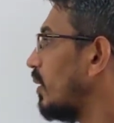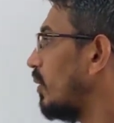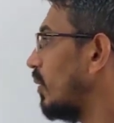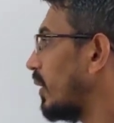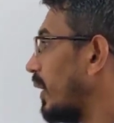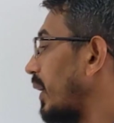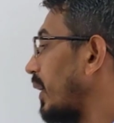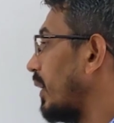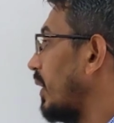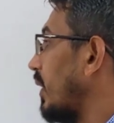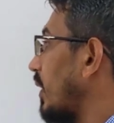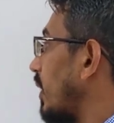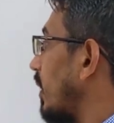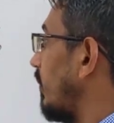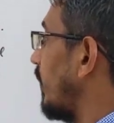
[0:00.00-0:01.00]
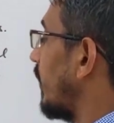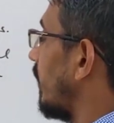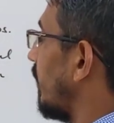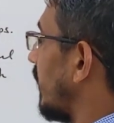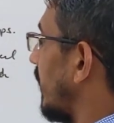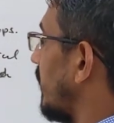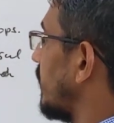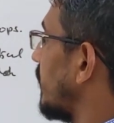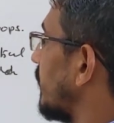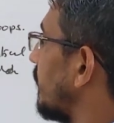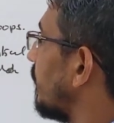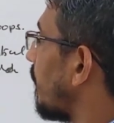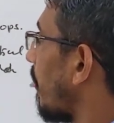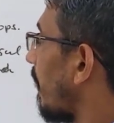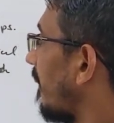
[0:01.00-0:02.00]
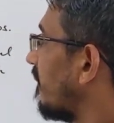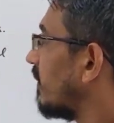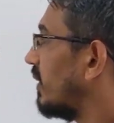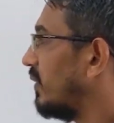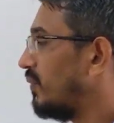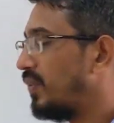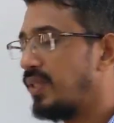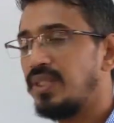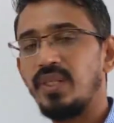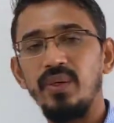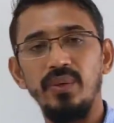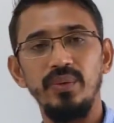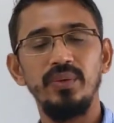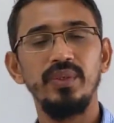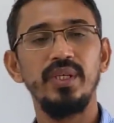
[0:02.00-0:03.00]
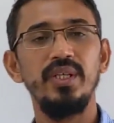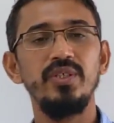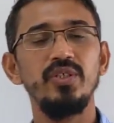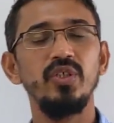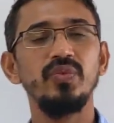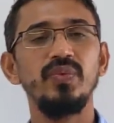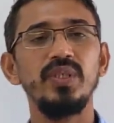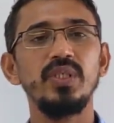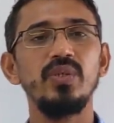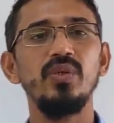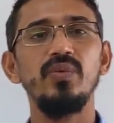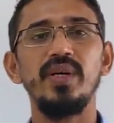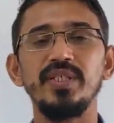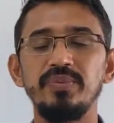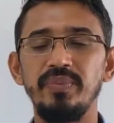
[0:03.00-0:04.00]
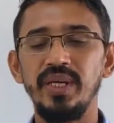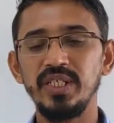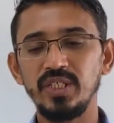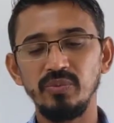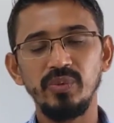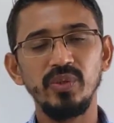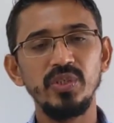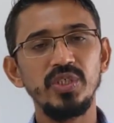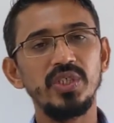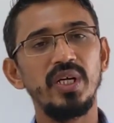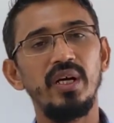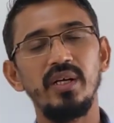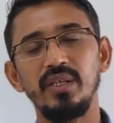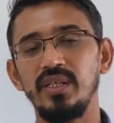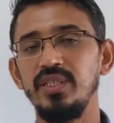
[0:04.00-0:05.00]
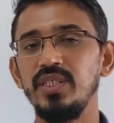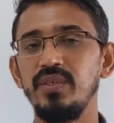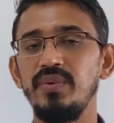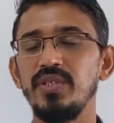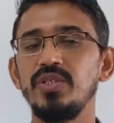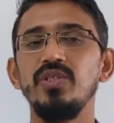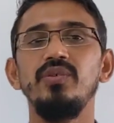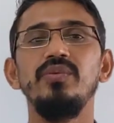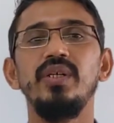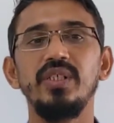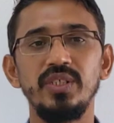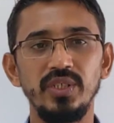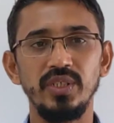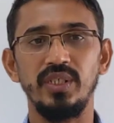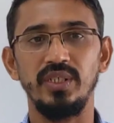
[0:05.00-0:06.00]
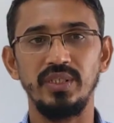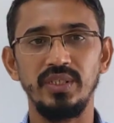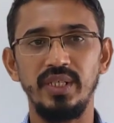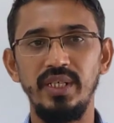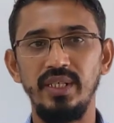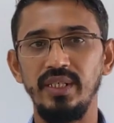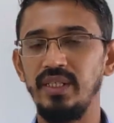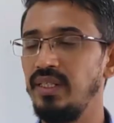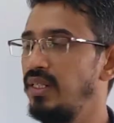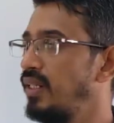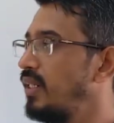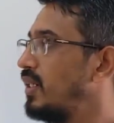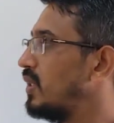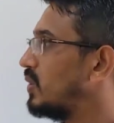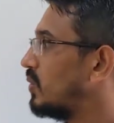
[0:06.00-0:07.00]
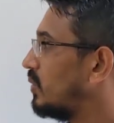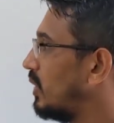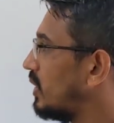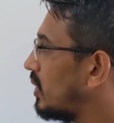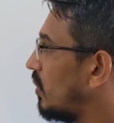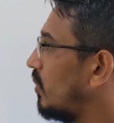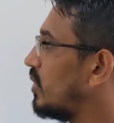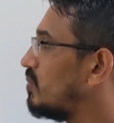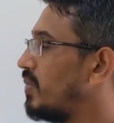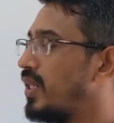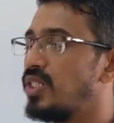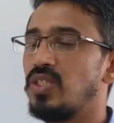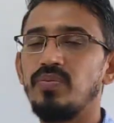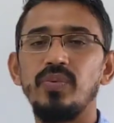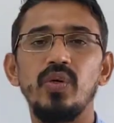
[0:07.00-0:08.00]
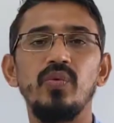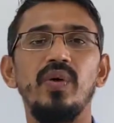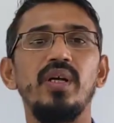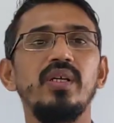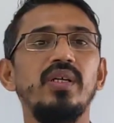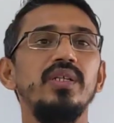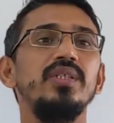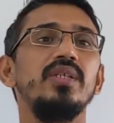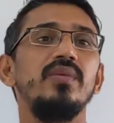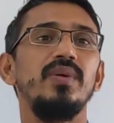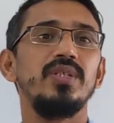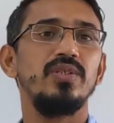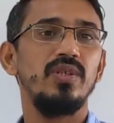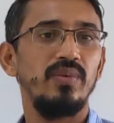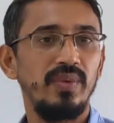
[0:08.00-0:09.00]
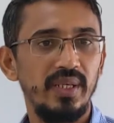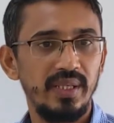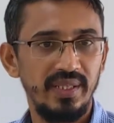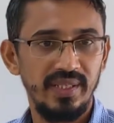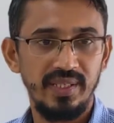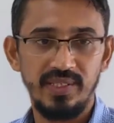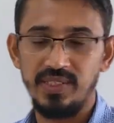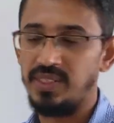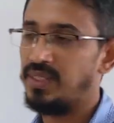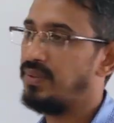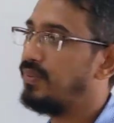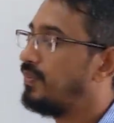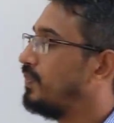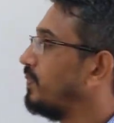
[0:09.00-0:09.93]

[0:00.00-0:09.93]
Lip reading: Okay, if you give attention, the first law, Kirchhoff's first law, was based upon conservation of what, charge, right? So this law is based upon what, conservation of what, energy.